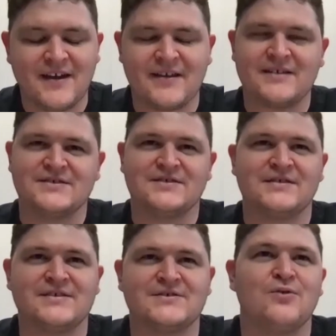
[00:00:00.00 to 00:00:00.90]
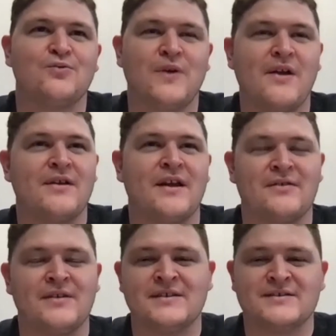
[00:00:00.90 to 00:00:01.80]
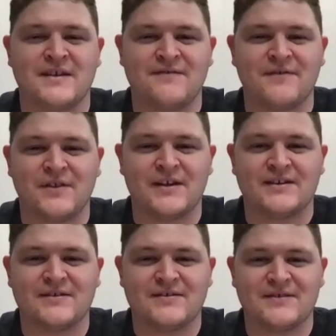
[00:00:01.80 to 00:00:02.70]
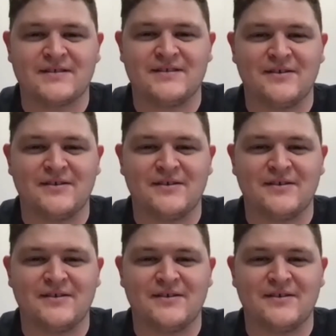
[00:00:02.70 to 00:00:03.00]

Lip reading: Yeah, that's so rare nowadays. I feel like.